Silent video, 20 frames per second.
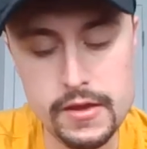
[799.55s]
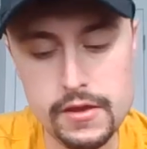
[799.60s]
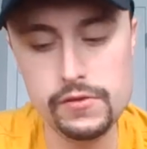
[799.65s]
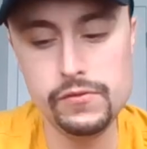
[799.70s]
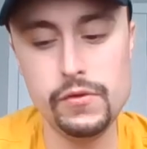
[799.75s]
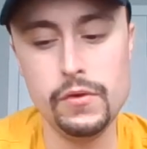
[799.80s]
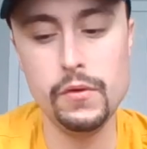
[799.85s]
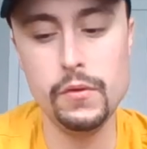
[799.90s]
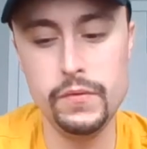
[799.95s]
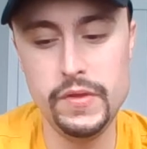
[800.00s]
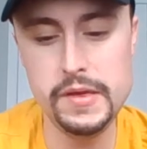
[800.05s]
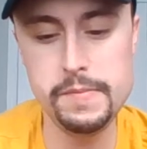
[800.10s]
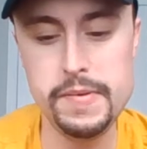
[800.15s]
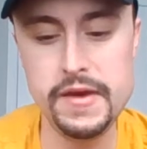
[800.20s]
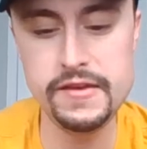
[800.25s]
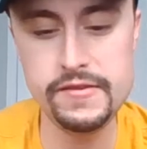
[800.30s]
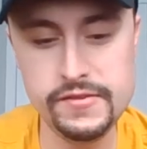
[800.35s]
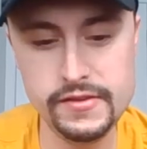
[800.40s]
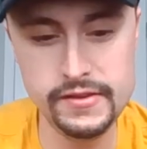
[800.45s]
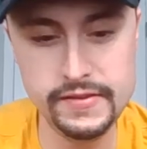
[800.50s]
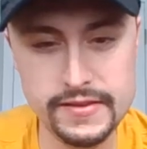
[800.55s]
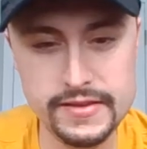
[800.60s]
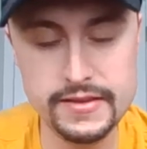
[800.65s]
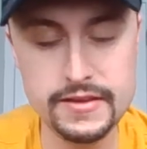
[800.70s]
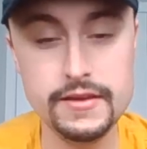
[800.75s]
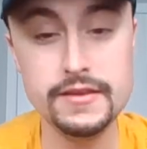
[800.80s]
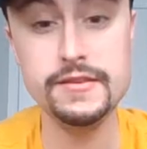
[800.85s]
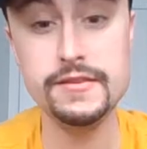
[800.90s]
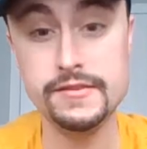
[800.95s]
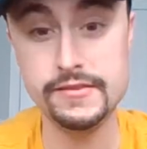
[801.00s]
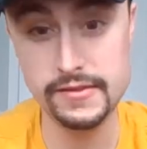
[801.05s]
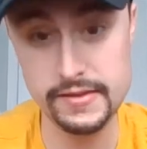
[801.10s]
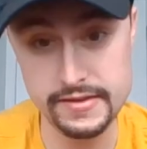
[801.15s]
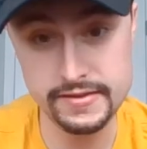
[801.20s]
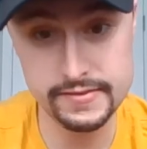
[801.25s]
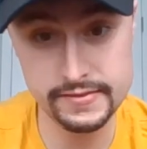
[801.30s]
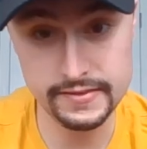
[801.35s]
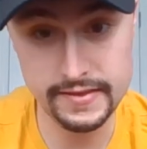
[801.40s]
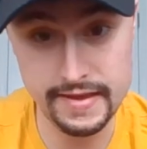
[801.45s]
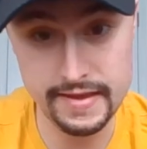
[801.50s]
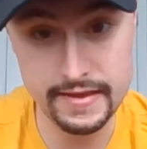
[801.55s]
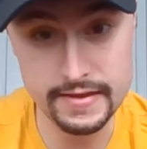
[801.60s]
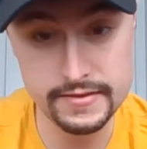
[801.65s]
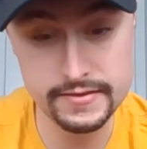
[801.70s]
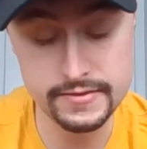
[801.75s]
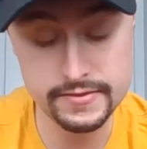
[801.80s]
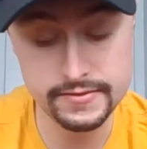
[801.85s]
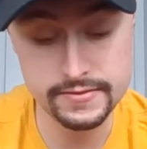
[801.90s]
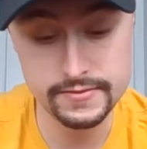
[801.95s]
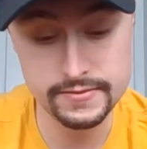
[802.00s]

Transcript: So they basically seize land